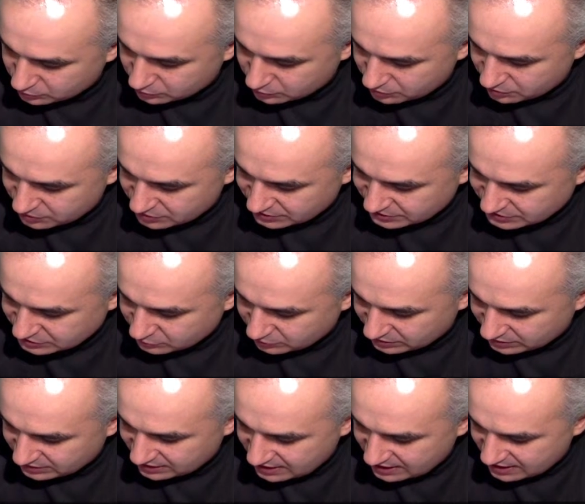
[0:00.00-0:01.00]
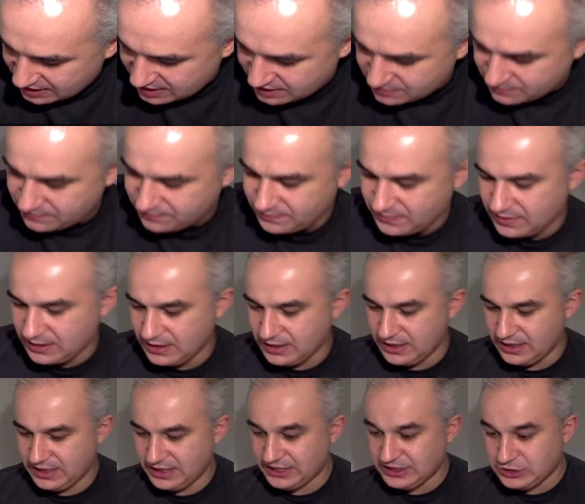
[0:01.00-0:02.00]
to discrete time
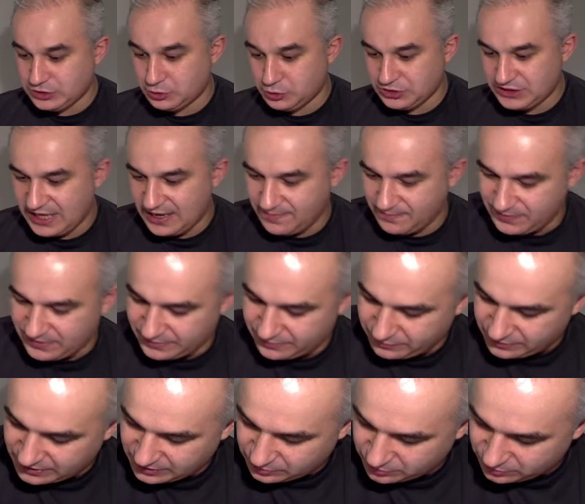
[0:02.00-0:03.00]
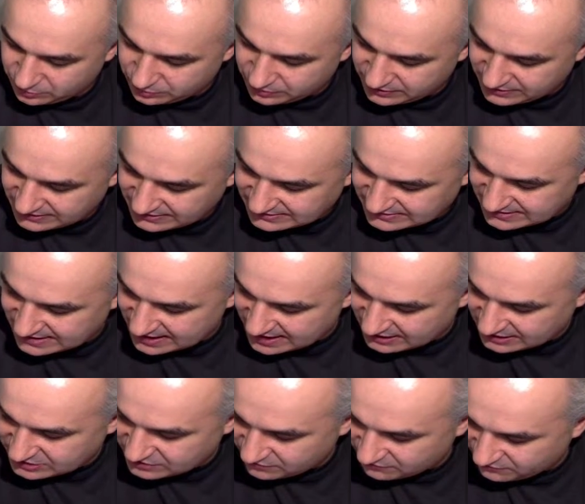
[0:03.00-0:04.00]
is through sampling. We need to do this
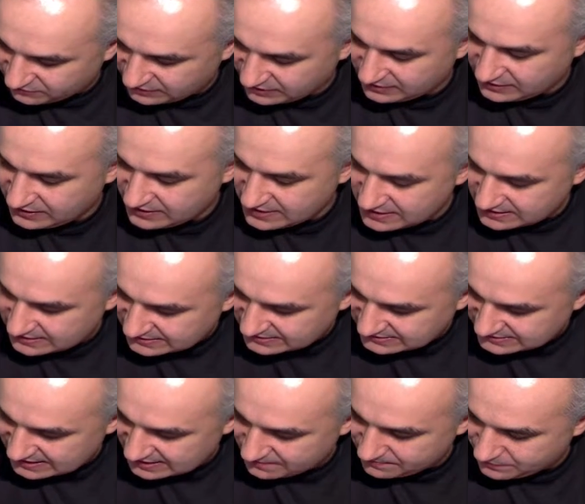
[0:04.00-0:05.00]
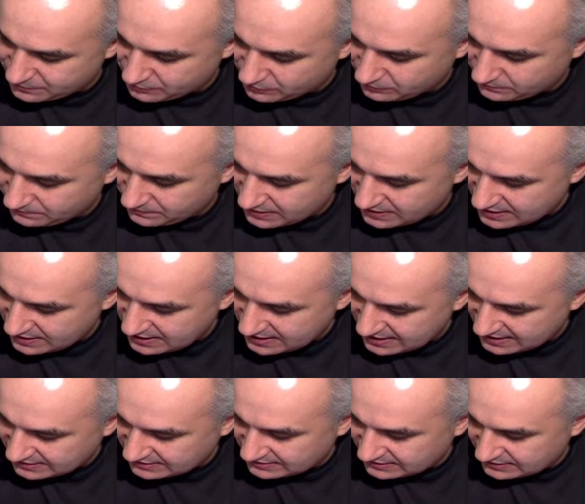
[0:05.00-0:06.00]
x of t sample
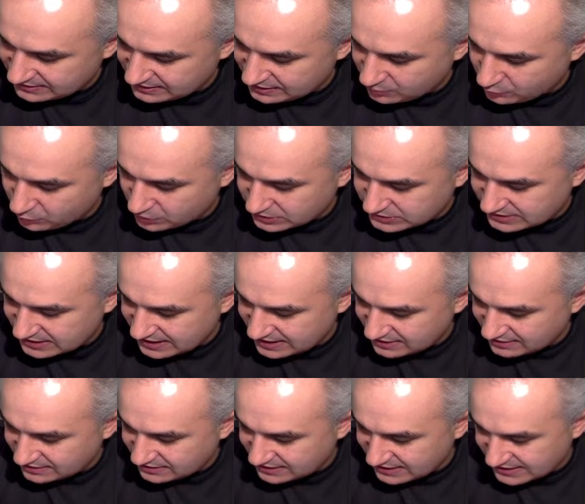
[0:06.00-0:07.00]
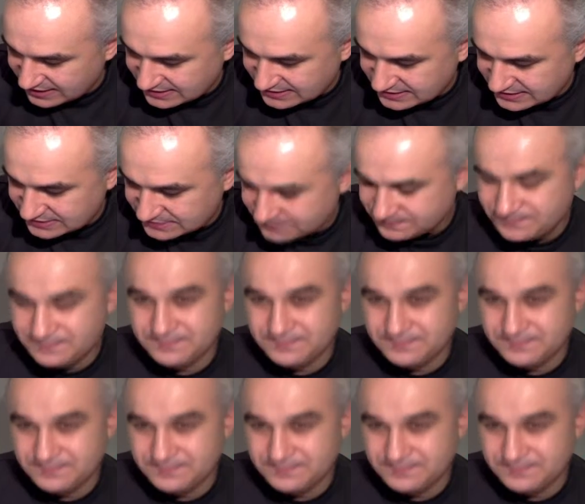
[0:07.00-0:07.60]
at t equals mts.